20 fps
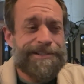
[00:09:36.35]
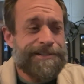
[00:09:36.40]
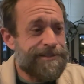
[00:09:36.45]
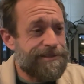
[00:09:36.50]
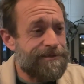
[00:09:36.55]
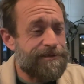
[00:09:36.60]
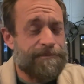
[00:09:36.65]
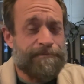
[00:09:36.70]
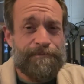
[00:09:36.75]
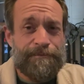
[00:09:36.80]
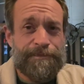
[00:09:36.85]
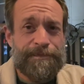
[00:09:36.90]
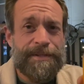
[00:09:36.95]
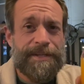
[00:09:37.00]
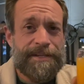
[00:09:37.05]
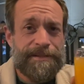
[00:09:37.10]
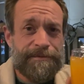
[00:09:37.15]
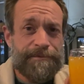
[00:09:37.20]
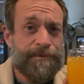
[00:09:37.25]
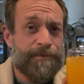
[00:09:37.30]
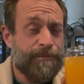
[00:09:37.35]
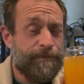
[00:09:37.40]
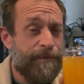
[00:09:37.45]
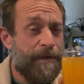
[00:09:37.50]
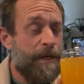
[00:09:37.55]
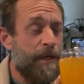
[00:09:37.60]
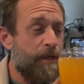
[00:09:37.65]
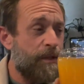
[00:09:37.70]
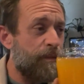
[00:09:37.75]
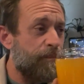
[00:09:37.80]
This is
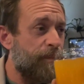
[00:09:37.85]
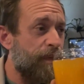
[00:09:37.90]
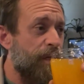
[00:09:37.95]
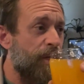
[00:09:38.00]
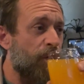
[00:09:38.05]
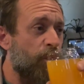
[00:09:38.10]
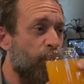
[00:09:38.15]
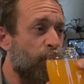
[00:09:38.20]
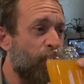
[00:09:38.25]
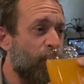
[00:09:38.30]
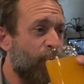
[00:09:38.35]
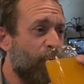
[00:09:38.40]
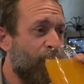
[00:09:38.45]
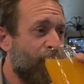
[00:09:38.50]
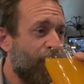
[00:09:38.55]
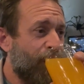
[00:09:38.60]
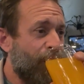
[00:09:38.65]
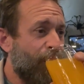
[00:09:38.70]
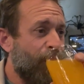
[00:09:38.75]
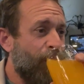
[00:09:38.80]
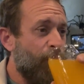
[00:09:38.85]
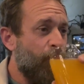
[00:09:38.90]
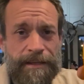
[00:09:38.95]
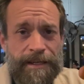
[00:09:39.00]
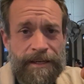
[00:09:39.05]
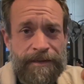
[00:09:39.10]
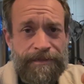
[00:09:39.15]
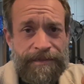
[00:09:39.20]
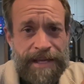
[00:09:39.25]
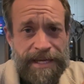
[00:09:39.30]
very good beer.
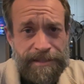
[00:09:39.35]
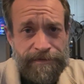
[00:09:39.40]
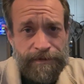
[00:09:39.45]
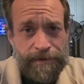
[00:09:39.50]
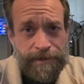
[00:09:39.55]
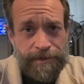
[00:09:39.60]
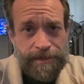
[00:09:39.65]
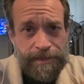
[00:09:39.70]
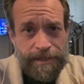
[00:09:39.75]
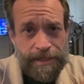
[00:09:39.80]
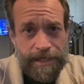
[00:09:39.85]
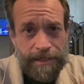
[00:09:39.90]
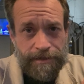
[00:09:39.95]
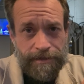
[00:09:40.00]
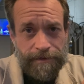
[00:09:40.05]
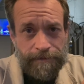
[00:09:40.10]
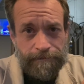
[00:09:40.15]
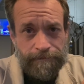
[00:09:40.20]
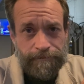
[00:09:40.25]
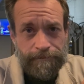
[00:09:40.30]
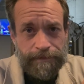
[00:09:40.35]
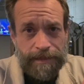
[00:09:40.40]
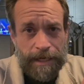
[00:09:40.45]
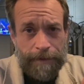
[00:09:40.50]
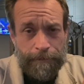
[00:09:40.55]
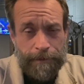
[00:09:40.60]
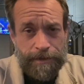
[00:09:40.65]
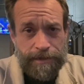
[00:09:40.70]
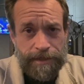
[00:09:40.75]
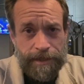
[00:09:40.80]
Thanks for the suggestion. I
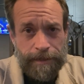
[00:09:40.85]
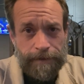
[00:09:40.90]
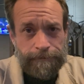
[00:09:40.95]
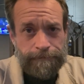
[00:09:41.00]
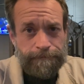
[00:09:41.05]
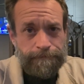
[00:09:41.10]
appreciate it.